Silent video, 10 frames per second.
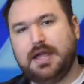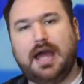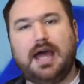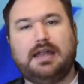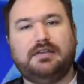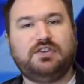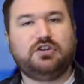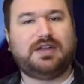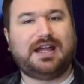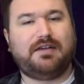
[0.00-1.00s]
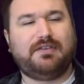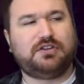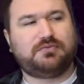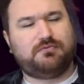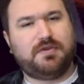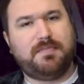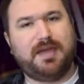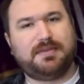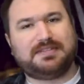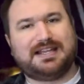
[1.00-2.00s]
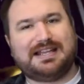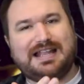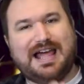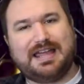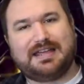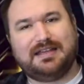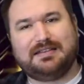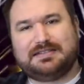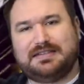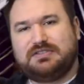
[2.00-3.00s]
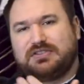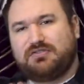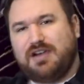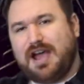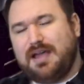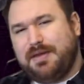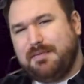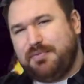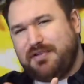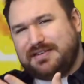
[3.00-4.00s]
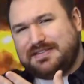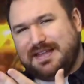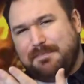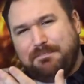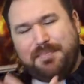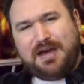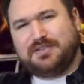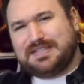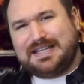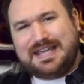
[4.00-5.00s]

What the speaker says: And if you do like our videos, remember to like, subscribe, and press the bell to